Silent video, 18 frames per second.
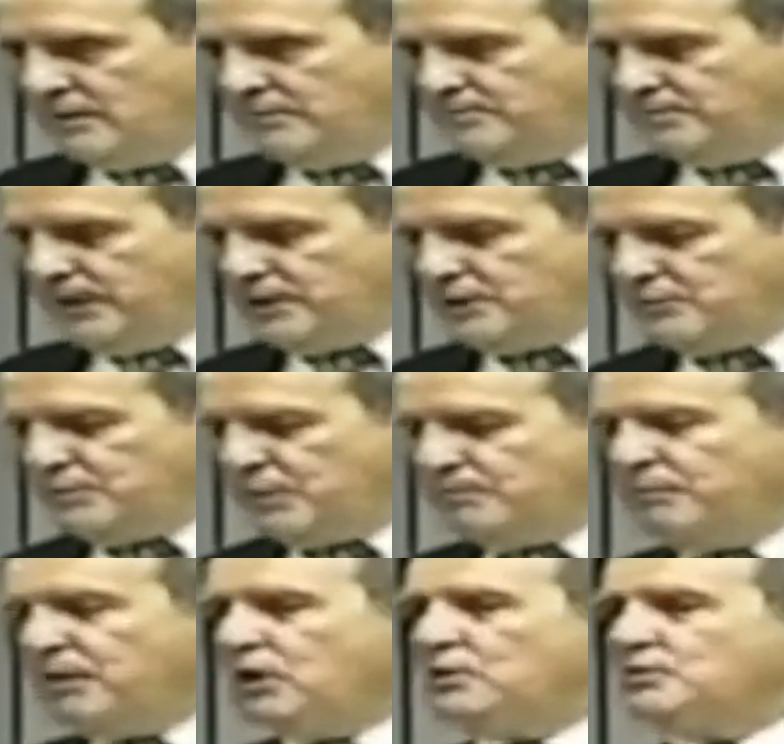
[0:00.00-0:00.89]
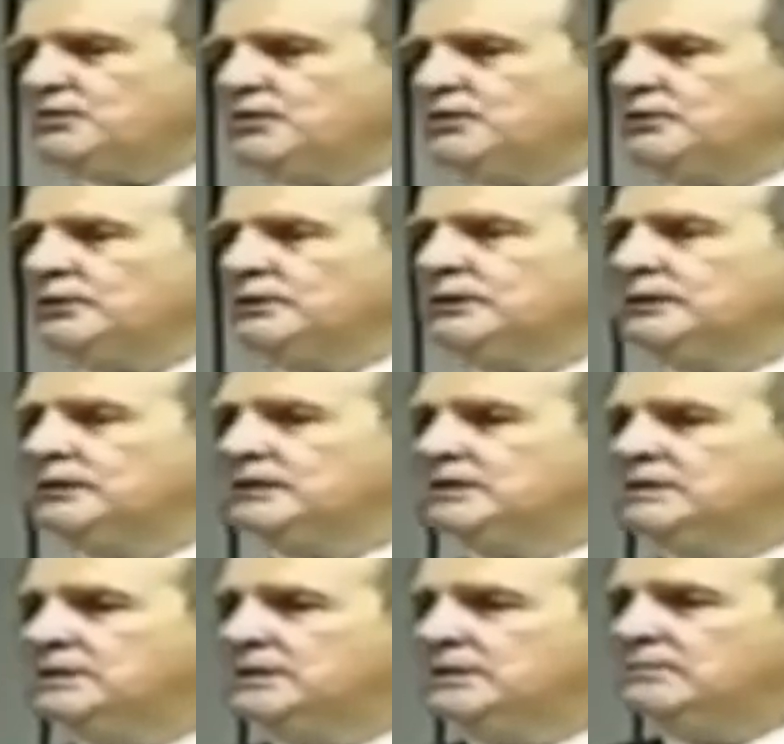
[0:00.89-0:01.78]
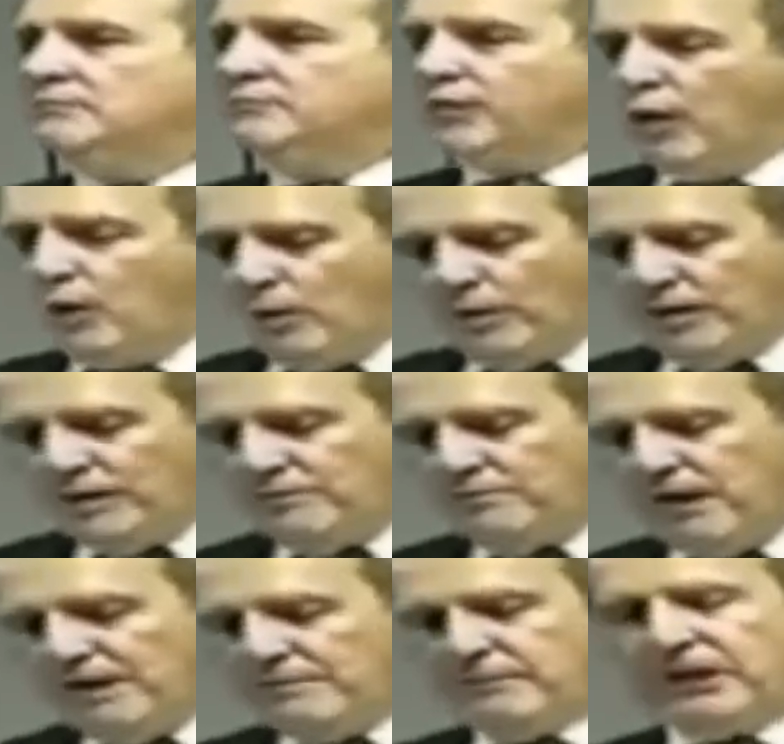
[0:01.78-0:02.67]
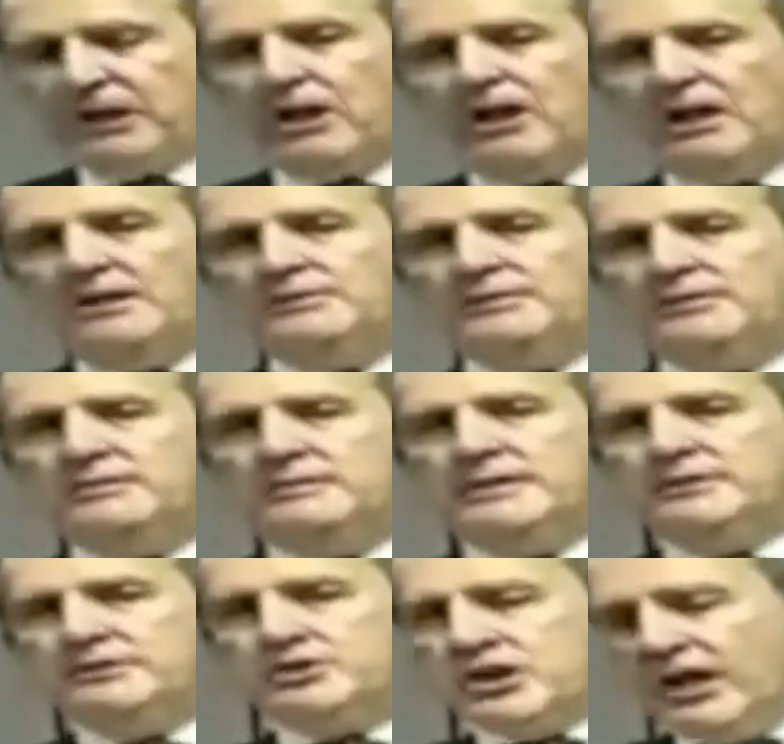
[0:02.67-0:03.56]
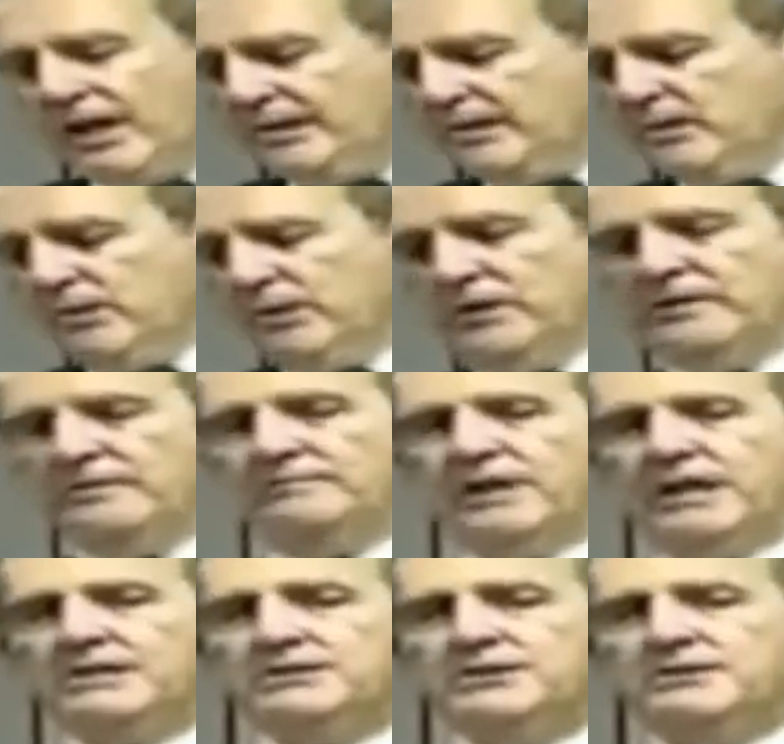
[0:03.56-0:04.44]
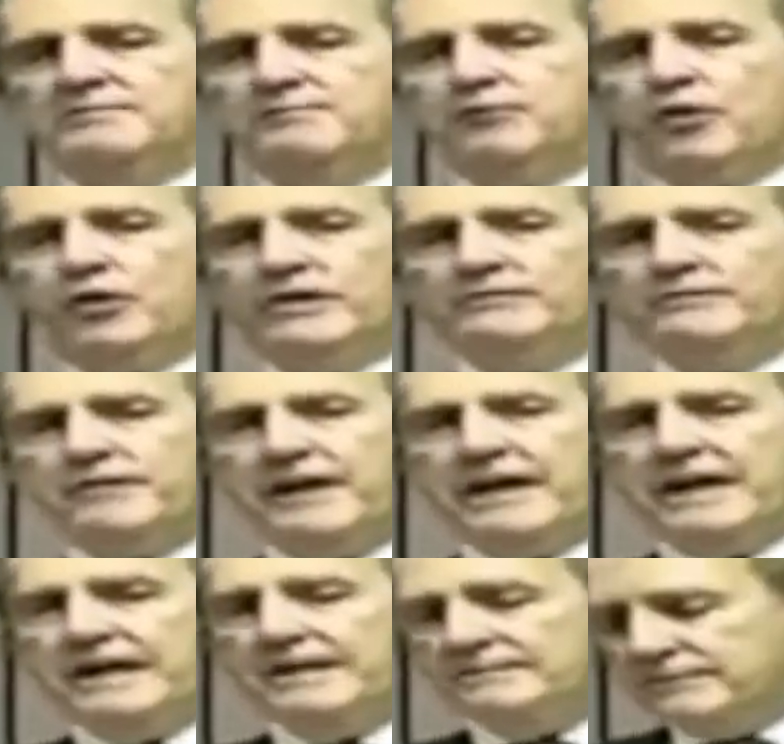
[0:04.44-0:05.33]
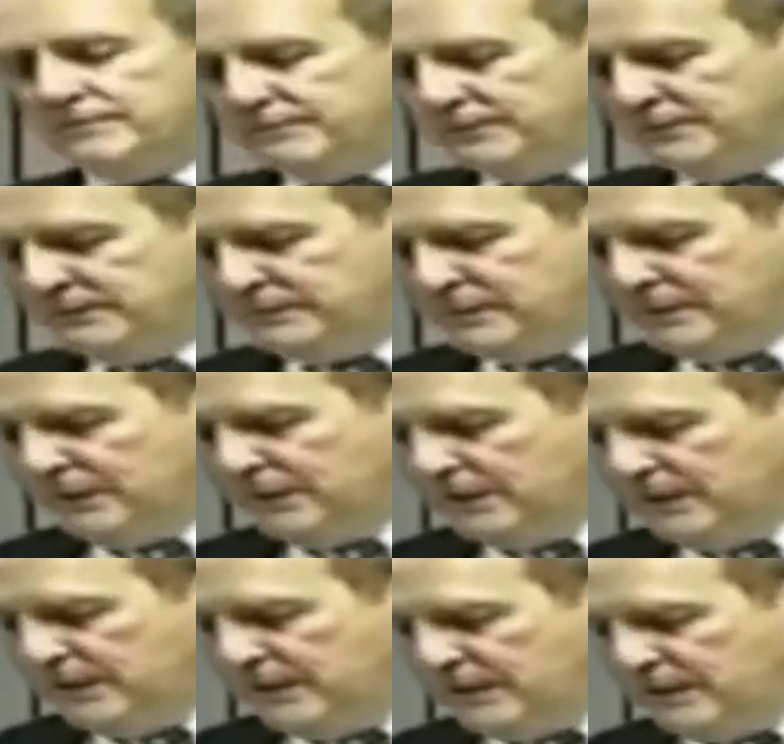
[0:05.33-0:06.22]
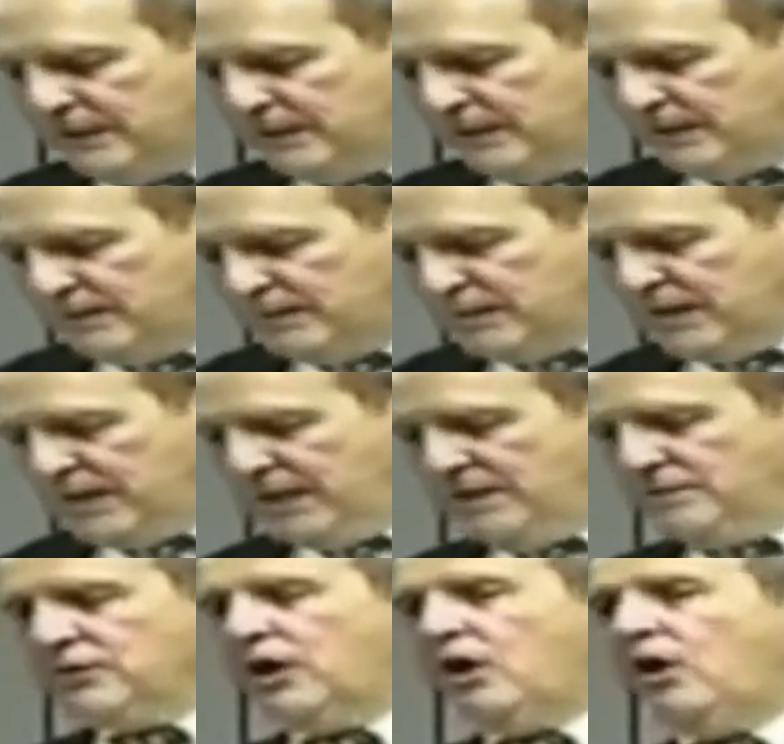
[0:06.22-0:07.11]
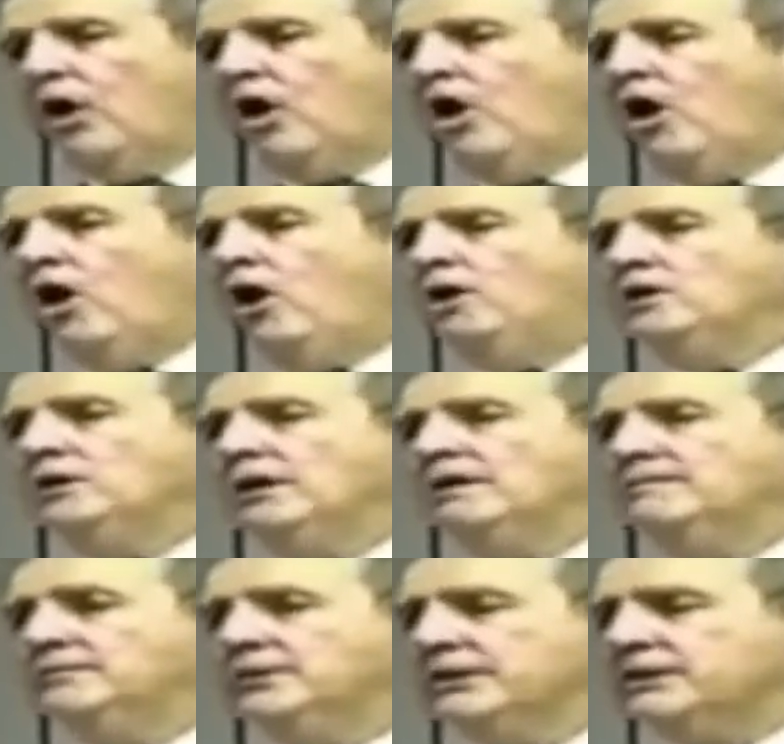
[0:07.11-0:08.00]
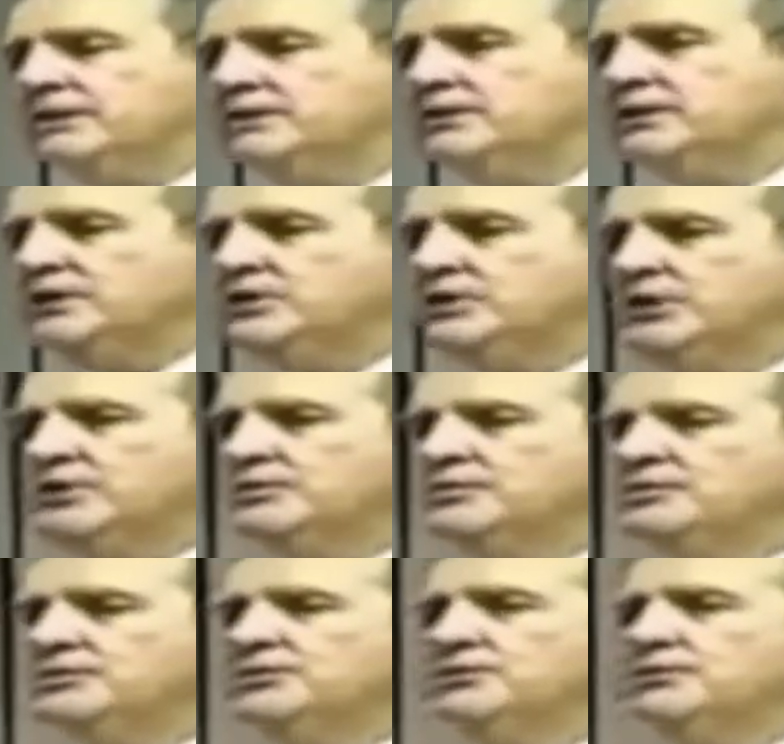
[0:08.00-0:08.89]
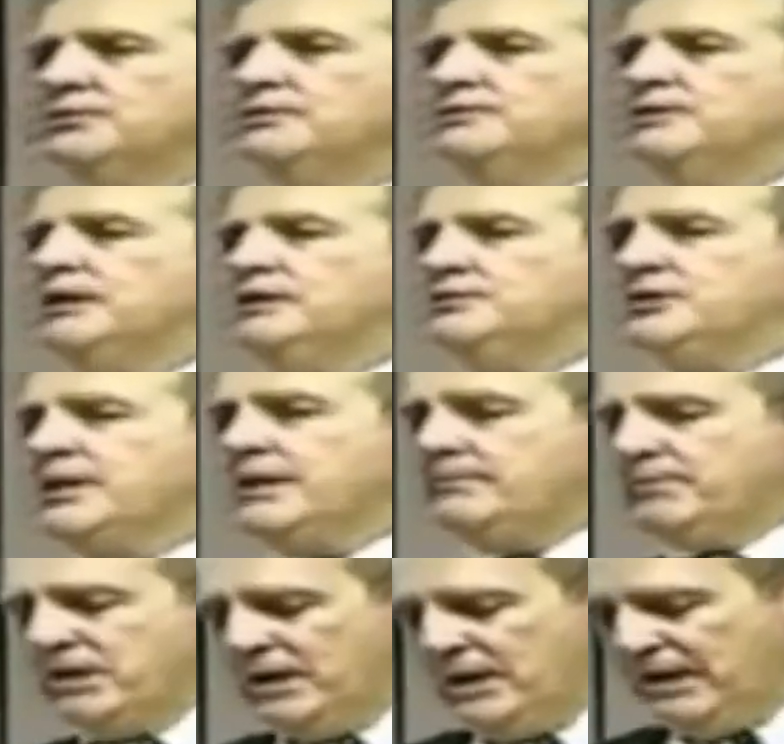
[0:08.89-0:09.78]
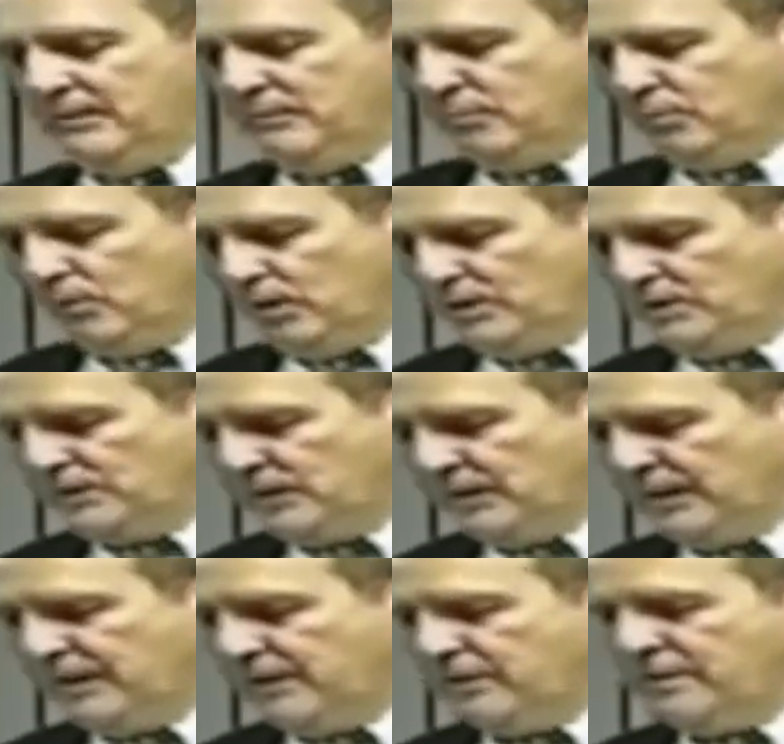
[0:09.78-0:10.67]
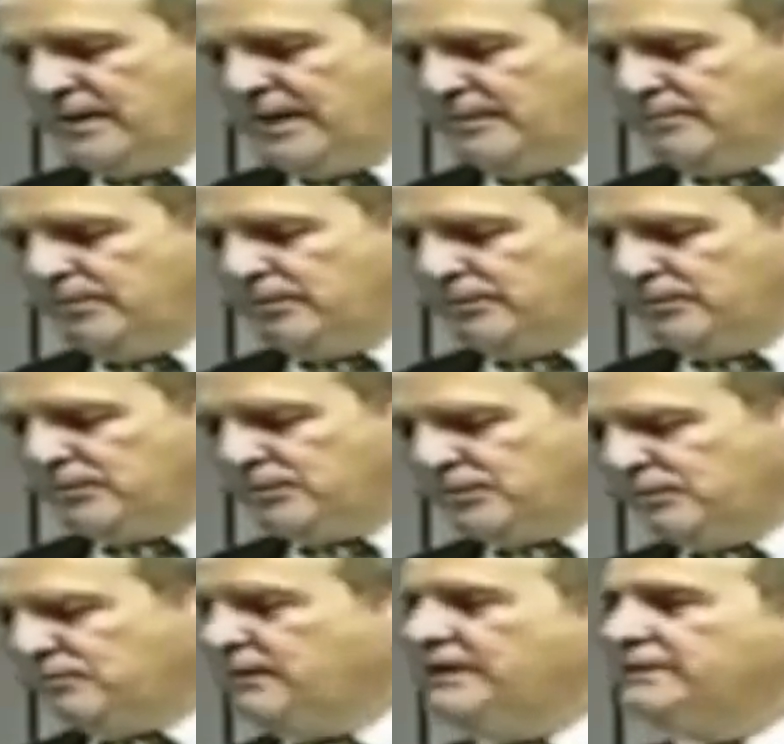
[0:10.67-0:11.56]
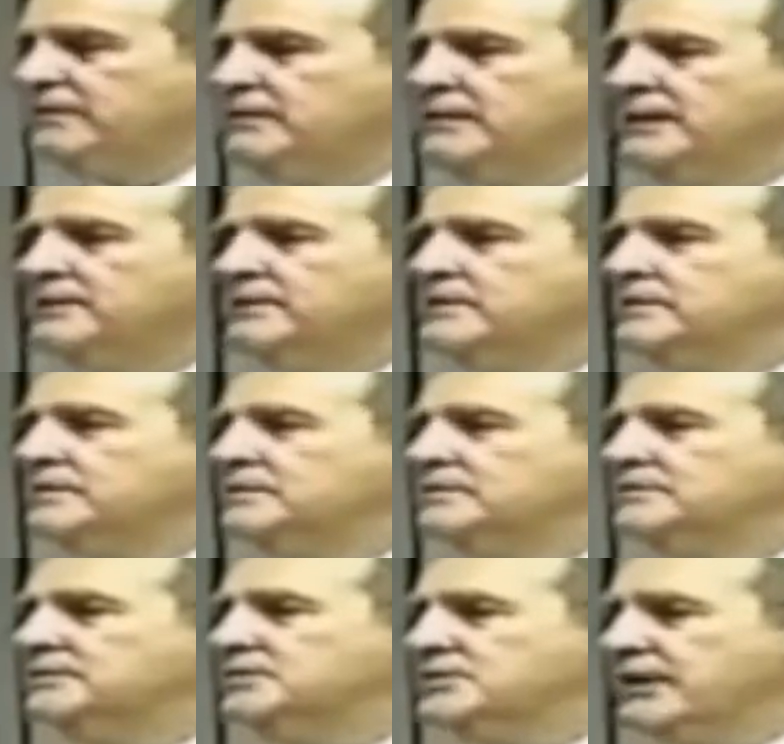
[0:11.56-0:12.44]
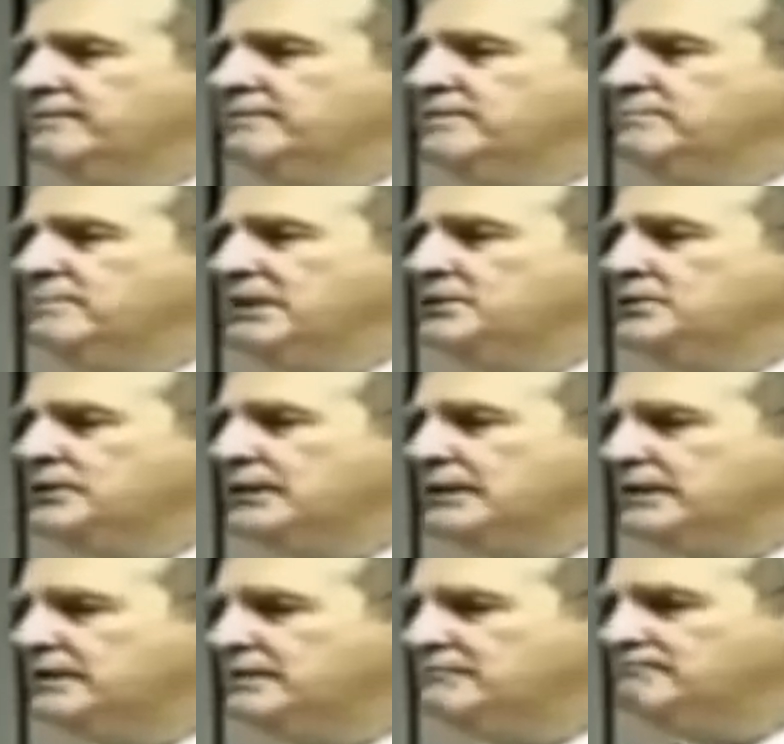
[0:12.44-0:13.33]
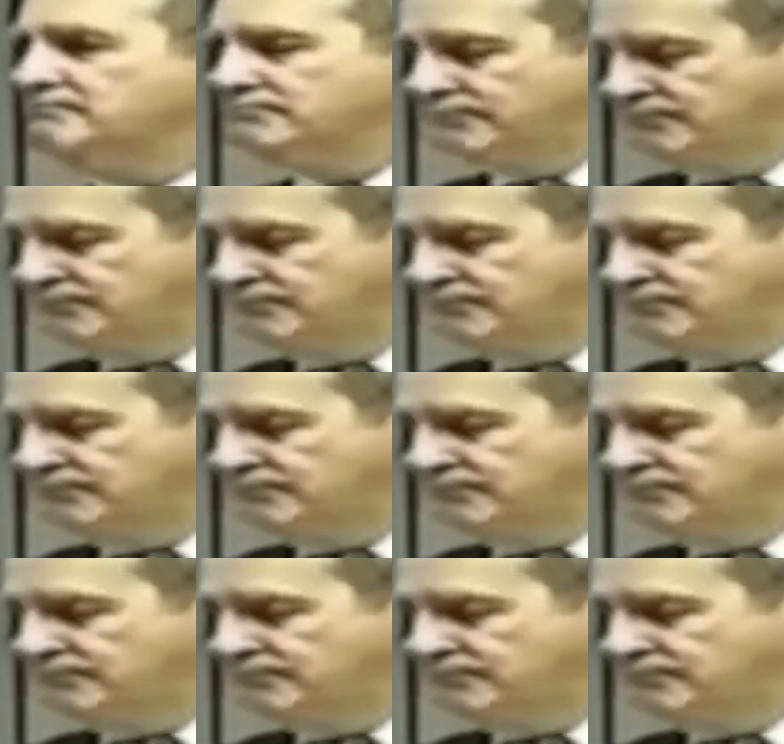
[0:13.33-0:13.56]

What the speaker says: The peace proposal forwarded by MacArthur in January of 1945 contained all of the conditions that Japan was later able to surrender under 7 months later.